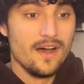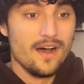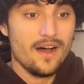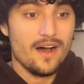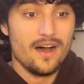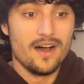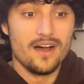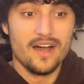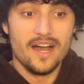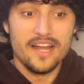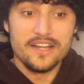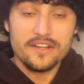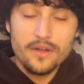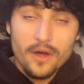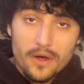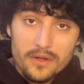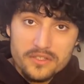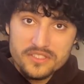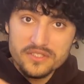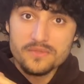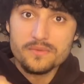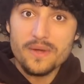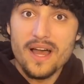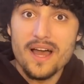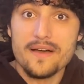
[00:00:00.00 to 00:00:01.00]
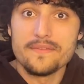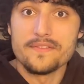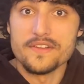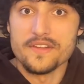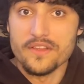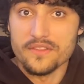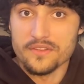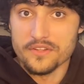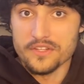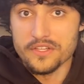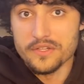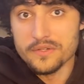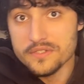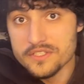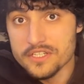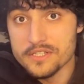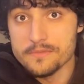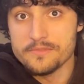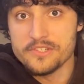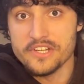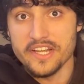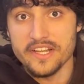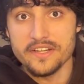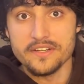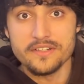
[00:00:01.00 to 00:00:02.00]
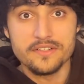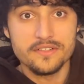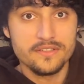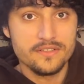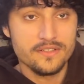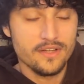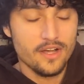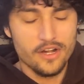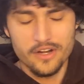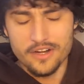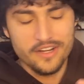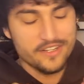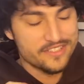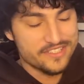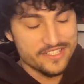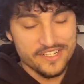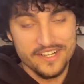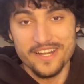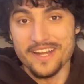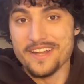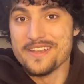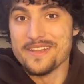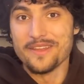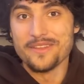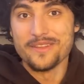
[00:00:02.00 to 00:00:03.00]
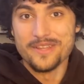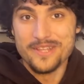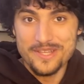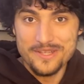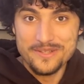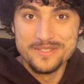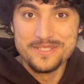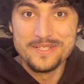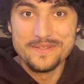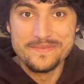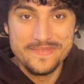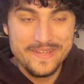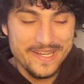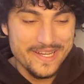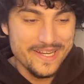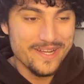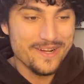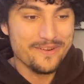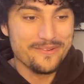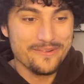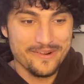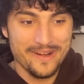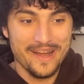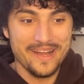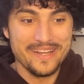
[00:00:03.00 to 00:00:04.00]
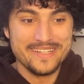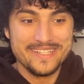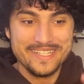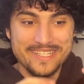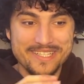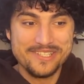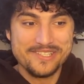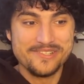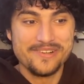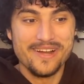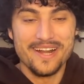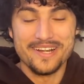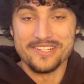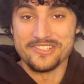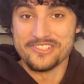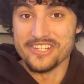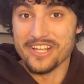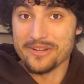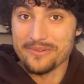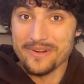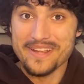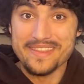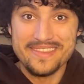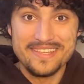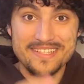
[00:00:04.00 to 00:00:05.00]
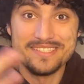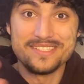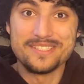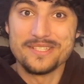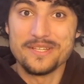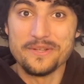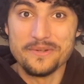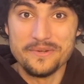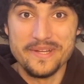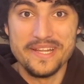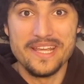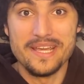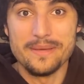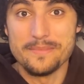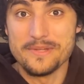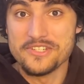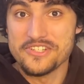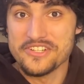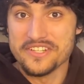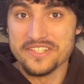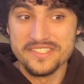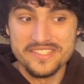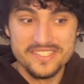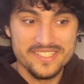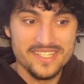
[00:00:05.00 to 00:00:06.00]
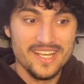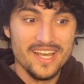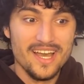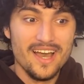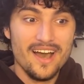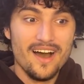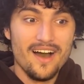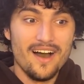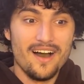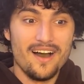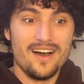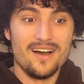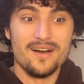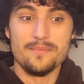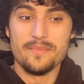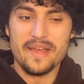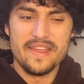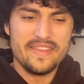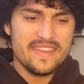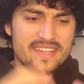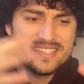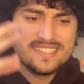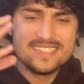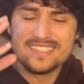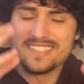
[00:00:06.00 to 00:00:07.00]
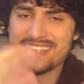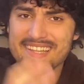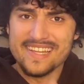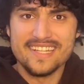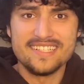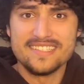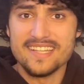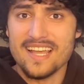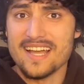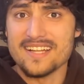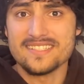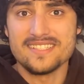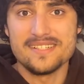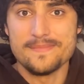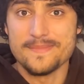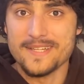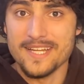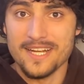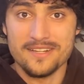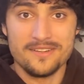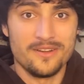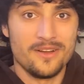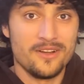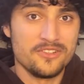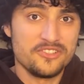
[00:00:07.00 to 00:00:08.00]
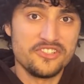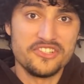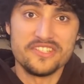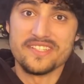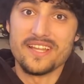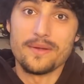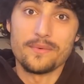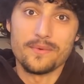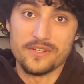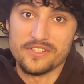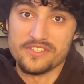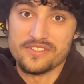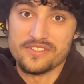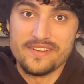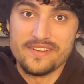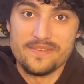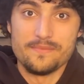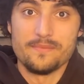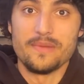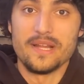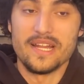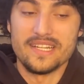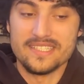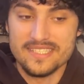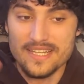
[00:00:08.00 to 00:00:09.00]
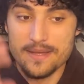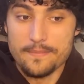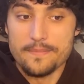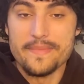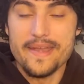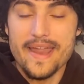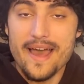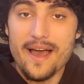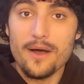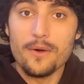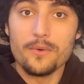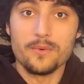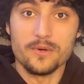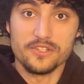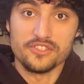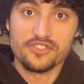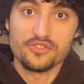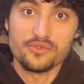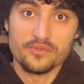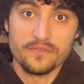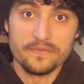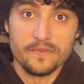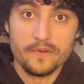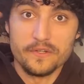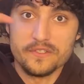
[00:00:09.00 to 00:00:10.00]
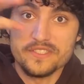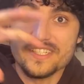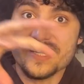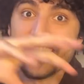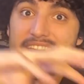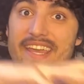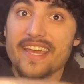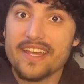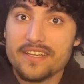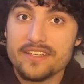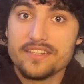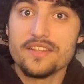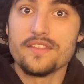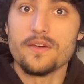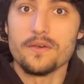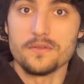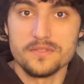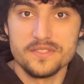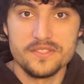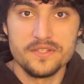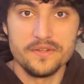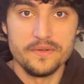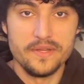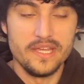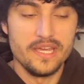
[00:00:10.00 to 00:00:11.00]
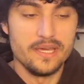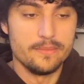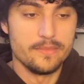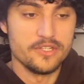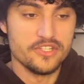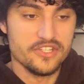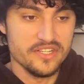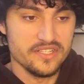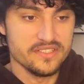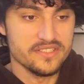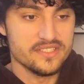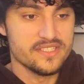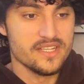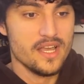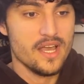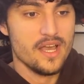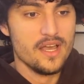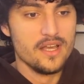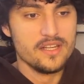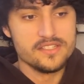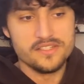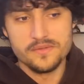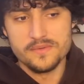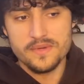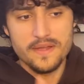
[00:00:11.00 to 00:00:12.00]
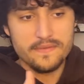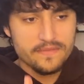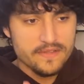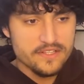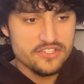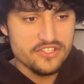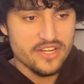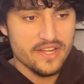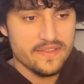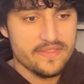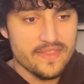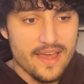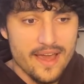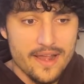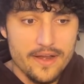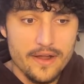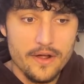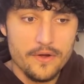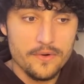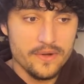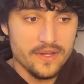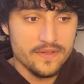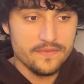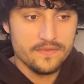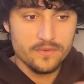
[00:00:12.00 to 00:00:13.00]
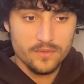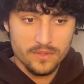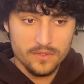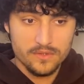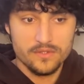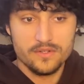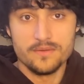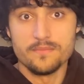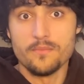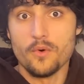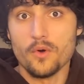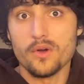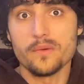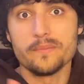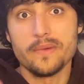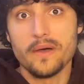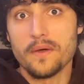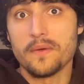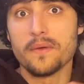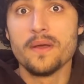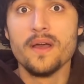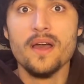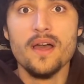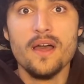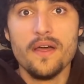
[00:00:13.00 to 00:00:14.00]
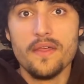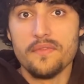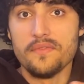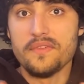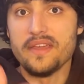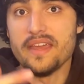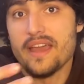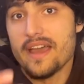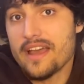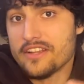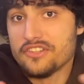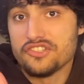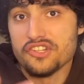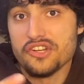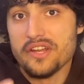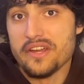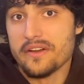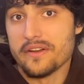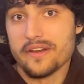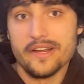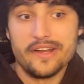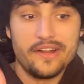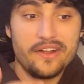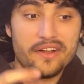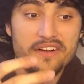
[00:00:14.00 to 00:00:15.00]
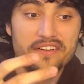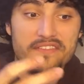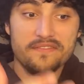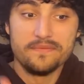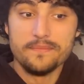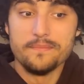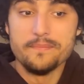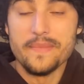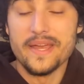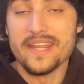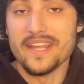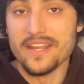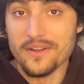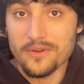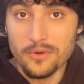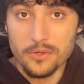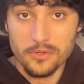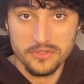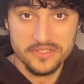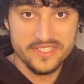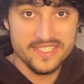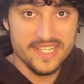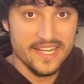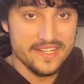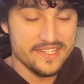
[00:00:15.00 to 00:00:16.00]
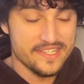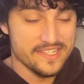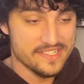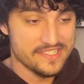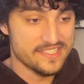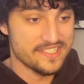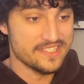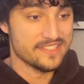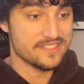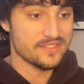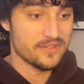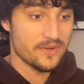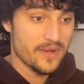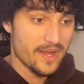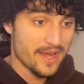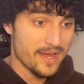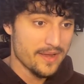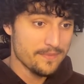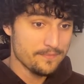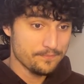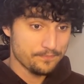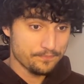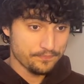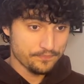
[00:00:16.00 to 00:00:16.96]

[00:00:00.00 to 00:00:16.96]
I also have another YouTube channel, another YouTube video where I teach you how to generate these 2D images. And this is the exact same technologies that except now we're traversing into those 2D images. So definitely check that out if you want to learn more about the engineering of making cool sentences, okay?